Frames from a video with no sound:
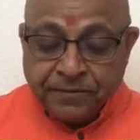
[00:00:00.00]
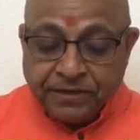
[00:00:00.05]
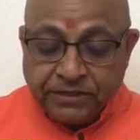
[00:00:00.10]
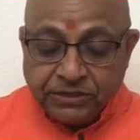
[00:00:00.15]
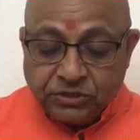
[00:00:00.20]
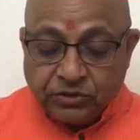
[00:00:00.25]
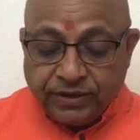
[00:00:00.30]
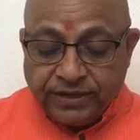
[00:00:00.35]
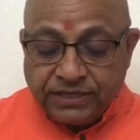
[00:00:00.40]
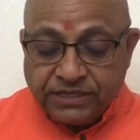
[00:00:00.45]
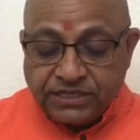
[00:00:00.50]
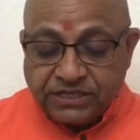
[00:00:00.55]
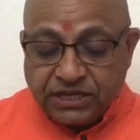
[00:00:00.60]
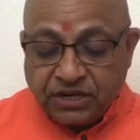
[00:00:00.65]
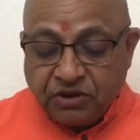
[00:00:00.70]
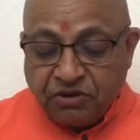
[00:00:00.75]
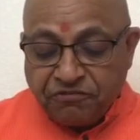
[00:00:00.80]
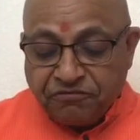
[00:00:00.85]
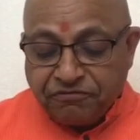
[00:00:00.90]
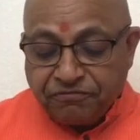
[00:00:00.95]
So instead
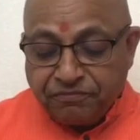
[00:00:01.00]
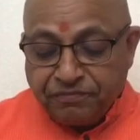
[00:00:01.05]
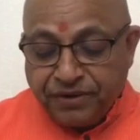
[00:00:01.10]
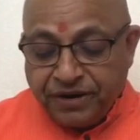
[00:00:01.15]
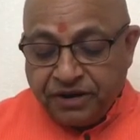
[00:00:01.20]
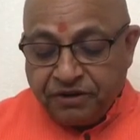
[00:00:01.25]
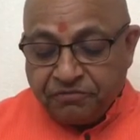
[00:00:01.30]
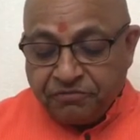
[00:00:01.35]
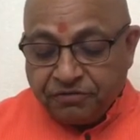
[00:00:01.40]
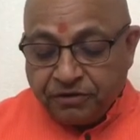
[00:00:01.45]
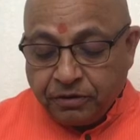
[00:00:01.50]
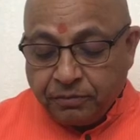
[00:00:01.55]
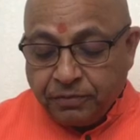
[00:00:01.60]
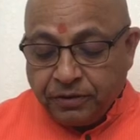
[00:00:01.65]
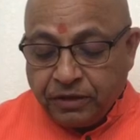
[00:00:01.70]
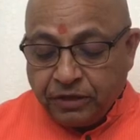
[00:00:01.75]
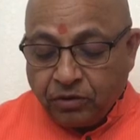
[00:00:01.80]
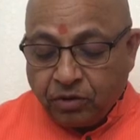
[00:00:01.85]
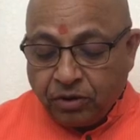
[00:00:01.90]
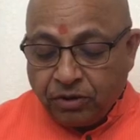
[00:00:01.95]
of mere
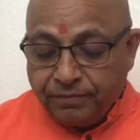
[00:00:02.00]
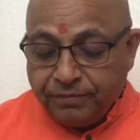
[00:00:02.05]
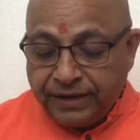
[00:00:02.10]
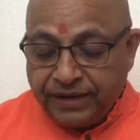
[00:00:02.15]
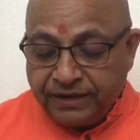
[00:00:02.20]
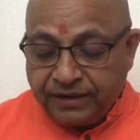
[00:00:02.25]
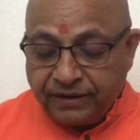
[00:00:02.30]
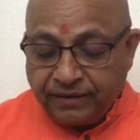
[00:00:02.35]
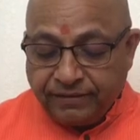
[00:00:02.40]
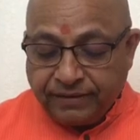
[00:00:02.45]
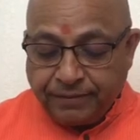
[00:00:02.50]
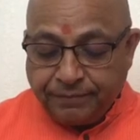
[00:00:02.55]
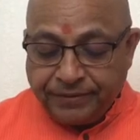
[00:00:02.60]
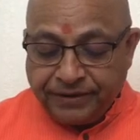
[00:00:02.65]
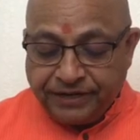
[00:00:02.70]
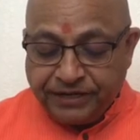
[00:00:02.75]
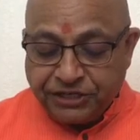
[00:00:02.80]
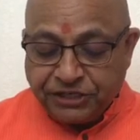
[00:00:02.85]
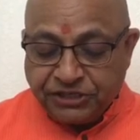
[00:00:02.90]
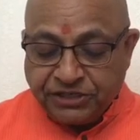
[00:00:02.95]
verbal or mental
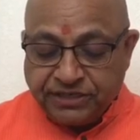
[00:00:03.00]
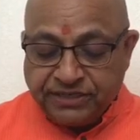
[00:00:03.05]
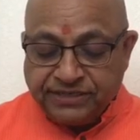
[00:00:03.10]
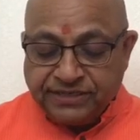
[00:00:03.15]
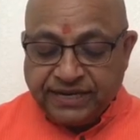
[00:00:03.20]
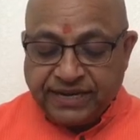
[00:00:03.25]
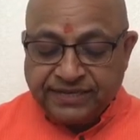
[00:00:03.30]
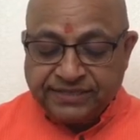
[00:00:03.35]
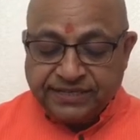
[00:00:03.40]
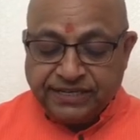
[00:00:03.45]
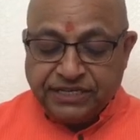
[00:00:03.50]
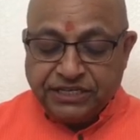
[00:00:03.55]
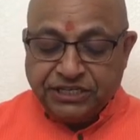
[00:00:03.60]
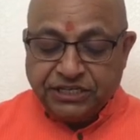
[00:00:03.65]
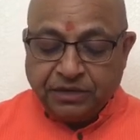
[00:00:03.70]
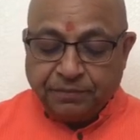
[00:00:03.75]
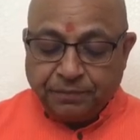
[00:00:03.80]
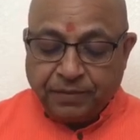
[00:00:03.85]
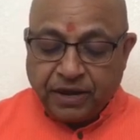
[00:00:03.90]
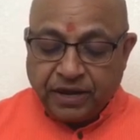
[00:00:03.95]
repetitions as in
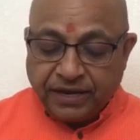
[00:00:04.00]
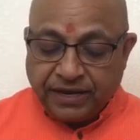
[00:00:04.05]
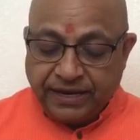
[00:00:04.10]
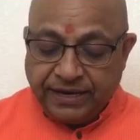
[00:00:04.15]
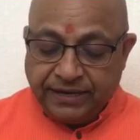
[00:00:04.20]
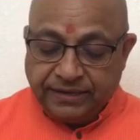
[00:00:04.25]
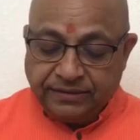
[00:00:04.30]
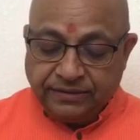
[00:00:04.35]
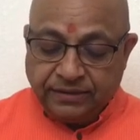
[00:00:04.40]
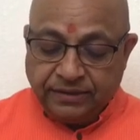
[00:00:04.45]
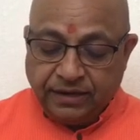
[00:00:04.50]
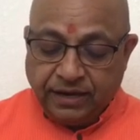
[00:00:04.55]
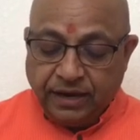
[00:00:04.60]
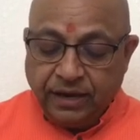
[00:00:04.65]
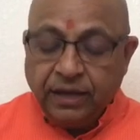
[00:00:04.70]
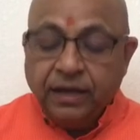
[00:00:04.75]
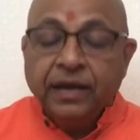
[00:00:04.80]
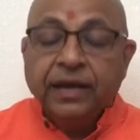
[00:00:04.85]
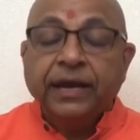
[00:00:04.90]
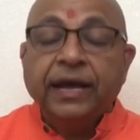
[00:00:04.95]
japa,
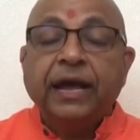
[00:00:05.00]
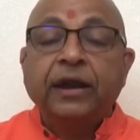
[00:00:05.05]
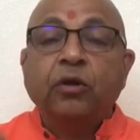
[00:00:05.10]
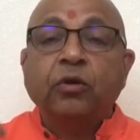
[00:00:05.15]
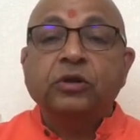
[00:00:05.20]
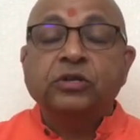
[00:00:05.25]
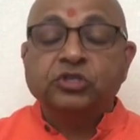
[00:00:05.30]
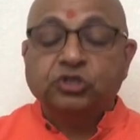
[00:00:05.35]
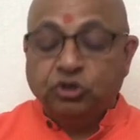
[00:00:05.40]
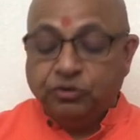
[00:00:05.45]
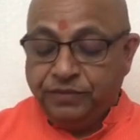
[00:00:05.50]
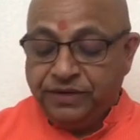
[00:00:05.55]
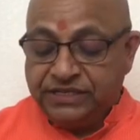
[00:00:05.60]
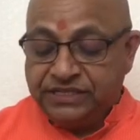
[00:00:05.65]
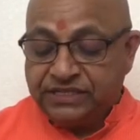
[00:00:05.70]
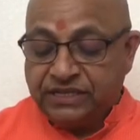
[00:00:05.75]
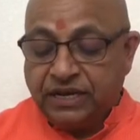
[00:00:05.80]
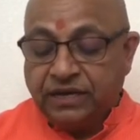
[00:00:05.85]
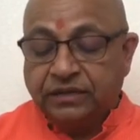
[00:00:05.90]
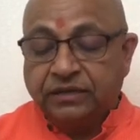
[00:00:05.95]
kirtana can also be
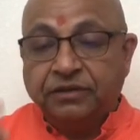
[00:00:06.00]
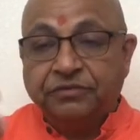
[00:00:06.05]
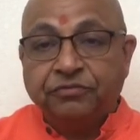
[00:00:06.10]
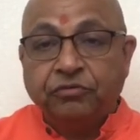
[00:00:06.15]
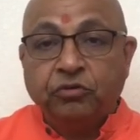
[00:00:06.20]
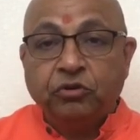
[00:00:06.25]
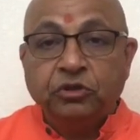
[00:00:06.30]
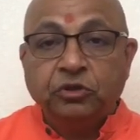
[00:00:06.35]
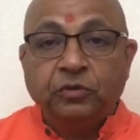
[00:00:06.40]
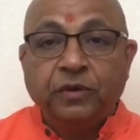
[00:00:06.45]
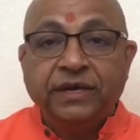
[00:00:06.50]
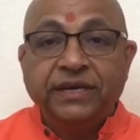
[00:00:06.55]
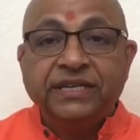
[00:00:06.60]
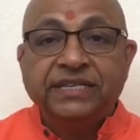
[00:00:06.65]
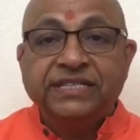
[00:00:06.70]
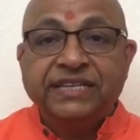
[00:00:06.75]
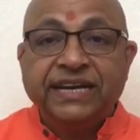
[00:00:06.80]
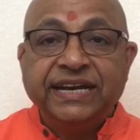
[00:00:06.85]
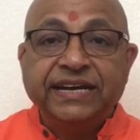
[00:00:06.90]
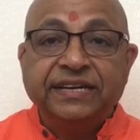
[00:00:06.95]
sung. The fourth one
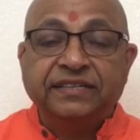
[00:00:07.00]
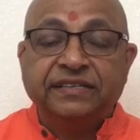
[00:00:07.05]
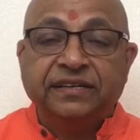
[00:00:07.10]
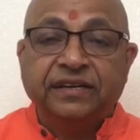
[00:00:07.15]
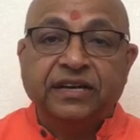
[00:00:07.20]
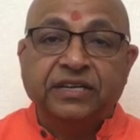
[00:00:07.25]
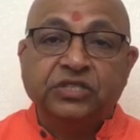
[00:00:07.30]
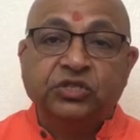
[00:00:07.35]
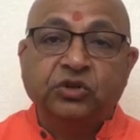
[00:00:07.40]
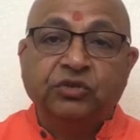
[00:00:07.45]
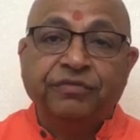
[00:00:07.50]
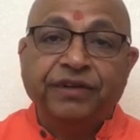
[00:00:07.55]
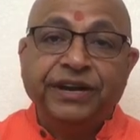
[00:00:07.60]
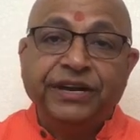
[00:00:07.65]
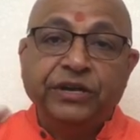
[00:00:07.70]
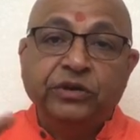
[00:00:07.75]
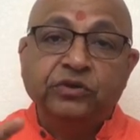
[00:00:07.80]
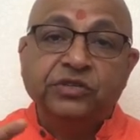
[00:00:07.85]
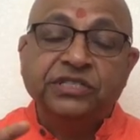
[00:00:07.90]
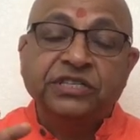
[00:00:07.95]
is kirtana. So when
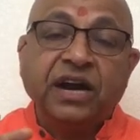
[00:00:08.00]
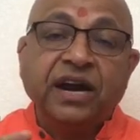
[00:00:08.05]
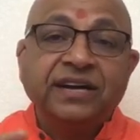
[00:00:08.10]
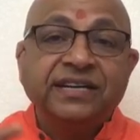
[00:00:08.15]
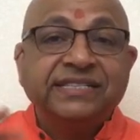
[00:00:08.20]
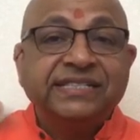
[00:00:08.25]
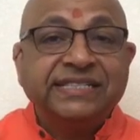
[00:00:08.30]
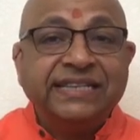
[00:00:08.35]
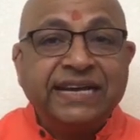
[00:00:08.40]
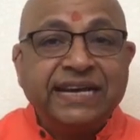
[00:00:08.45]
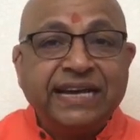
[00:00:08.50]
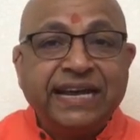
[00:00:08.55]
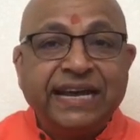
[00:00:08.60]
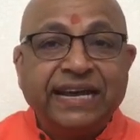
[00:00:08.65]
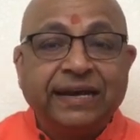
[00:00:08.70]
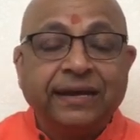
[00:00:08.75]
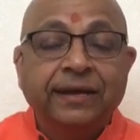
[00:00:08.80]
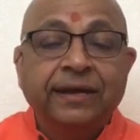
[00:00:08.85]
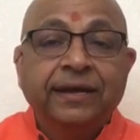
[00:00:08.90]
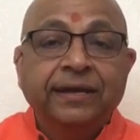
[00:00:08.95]
you start
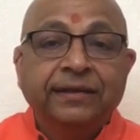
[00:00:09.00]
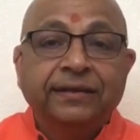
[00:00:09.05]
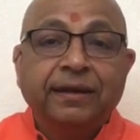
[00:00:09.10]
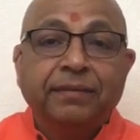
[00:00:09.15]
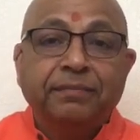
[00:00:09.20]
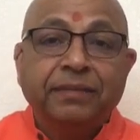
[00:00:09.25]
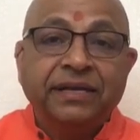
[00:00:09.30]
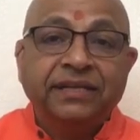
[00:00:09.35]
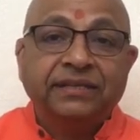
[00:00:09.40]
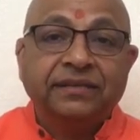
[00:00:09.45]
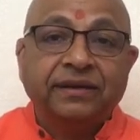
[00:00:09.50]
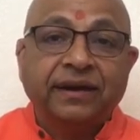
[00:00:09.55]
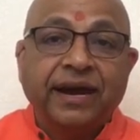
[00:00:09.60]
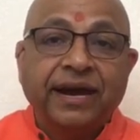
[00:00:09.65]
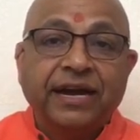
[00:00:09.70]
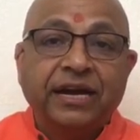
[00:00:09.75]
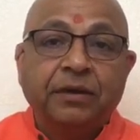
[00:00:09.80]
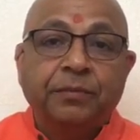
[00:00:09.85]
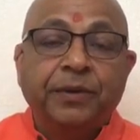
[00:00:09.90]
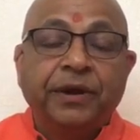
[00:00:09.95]
singing the mantra,
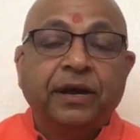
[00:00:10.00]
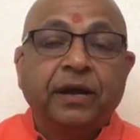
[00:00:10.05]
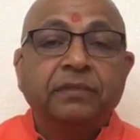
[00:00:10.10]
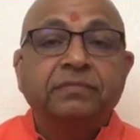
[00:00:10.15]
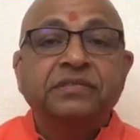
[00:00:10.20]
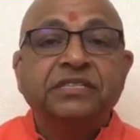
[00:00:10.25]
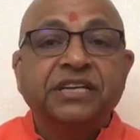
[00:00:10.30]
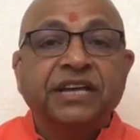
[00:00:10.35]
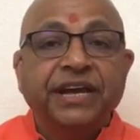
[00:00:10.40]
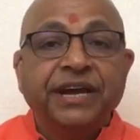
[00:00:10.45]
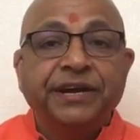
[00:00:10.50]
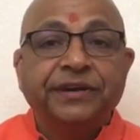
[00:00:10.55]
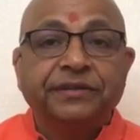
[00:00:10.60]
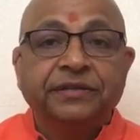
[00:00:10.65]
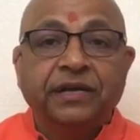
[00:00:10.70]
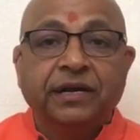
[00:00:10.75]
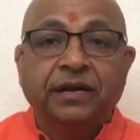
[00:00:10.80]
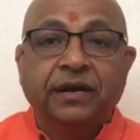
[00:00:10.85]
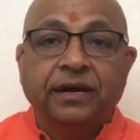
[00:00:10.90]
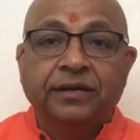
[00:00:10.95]
it becomes
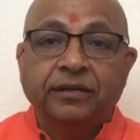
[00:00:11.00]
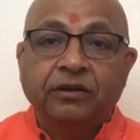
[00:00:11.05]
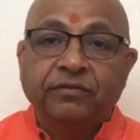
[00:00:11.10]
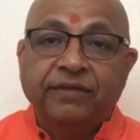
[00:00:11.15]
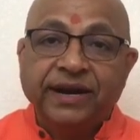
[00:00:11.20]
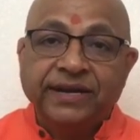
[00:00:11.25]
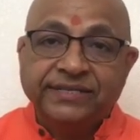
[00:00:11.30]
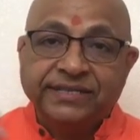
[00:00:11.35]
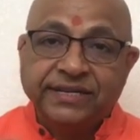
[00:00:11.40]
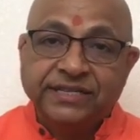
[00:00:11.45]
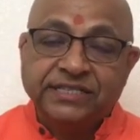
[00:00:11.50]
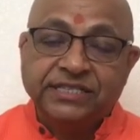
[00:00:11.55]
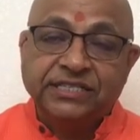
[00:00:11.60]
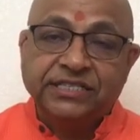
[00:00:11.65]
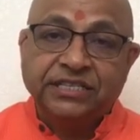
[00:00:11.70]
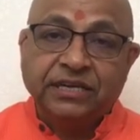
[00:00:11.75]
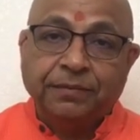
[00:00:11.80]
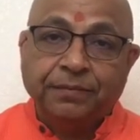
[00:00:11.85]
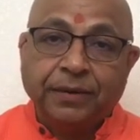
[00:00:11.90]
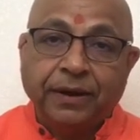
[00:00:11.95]
kirtan. Otherwise it's
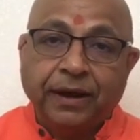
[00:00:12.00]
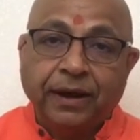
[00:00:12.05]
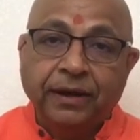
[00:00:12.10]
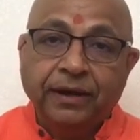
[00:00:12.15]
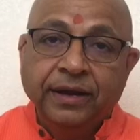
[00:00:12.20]
japa.